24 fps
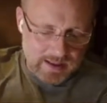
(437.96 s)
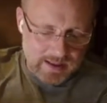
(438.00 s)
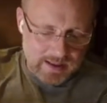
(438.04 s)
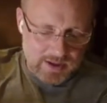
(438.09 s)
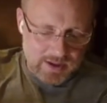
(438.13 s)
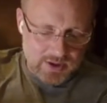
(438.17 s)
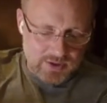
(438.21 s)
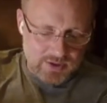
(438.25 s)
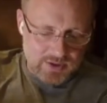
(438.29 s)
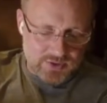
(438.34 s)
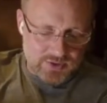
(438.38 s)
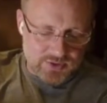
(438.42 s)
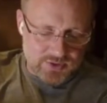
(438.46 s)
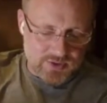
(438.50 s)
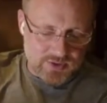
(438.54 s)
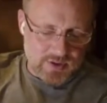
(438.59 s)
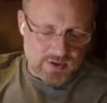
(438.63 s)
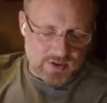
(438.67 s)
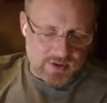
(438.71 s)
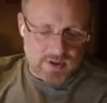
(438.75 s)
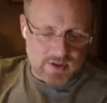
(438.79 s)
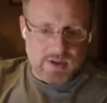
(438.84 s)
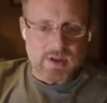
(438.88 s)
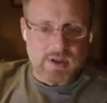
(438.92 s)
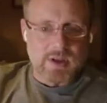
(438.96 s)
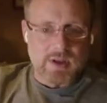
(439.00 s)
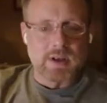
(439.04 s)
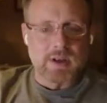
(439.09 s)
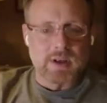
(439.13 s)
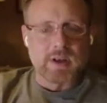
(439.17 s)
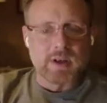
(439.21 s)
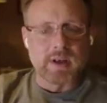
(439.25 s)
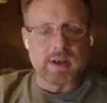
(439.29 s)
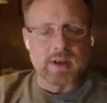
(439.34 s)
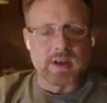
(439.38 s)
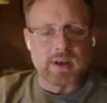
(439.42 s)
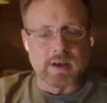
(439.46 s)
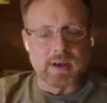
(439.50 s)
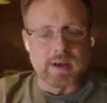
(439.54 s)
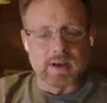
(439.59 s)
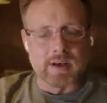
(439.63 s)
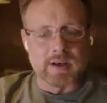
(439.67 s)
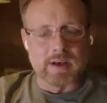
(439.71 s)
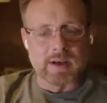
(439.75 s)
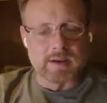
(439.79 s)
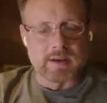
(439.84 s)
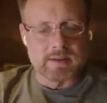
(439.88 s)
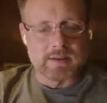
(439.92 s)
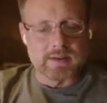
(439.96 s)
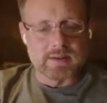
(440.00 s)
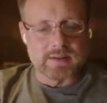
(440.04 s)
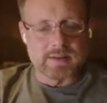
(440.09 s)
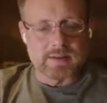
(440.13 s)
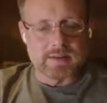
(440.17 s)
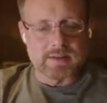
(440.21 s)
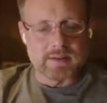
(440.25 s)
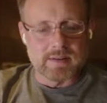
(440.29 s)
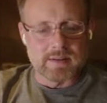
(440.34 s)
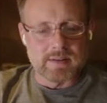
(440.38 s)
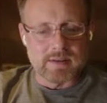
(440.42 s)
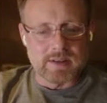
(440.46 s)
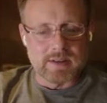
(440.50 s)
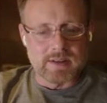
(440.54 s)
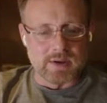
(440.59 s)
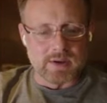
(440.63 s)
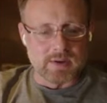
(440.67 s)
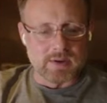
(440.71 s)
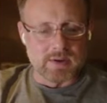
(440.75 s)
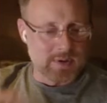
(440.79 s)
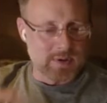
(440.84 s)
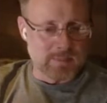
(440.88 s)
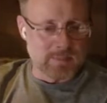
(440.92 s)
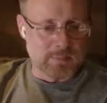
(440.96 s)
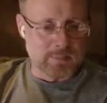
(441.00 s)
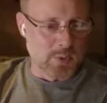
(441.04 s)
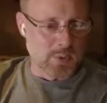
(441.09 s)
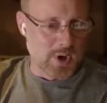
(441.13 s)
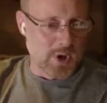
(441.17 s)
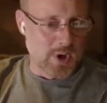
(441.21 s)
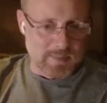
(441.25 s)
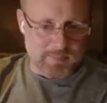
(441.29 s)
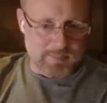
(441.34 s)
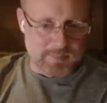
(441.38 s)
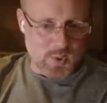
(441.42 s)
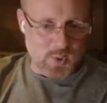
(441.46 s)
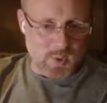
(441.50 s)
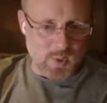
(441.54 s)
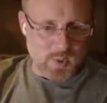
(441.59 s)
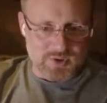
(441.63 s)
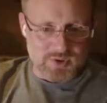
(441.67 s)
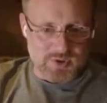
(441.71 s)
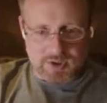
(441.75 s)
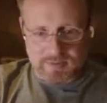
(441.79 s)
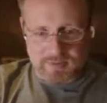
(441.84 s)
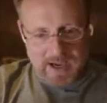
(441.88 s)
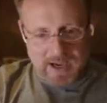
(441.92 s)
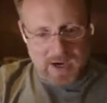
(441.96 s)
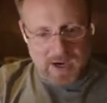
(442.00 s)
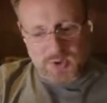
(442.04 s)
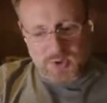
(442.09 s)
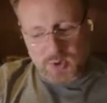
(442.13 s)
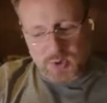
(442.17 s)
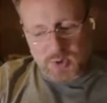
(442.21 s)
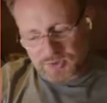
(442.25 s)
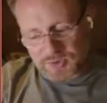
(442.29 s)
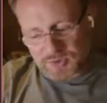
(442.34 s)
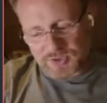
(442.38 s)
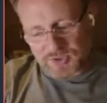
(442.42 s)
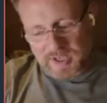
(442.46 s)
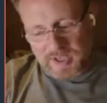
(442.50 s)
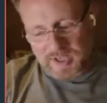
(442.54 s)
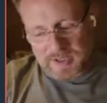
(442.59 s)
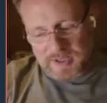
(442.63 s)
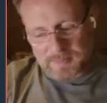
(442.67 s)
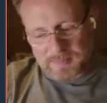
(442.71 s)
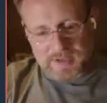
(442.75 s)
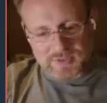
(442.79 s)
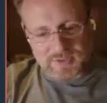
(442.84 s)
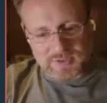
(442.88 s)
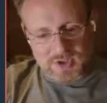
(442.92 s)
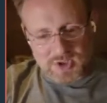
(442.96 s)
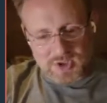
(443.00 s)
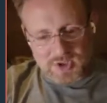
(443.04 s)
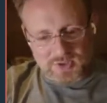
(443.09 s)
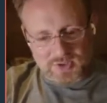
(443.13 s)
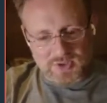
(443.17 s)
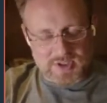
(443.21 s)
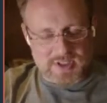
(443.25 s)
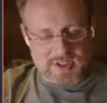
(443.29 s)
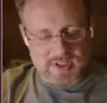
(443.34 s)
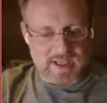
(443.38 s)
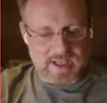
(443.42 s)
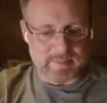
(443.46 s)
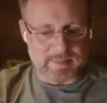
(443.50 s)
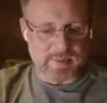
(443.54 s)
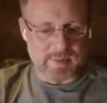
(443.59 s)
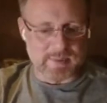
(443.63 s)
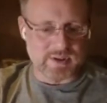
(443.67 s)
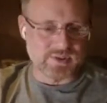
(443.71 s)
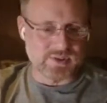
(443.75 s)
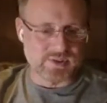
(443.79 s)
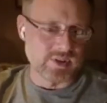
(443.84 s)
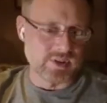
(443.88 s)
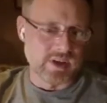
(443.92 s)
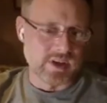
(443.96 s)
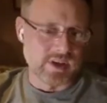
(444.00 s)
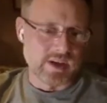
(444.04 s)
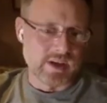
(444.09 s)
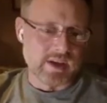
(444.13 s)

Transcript: us, it brought up the question of how to assign messages to topics.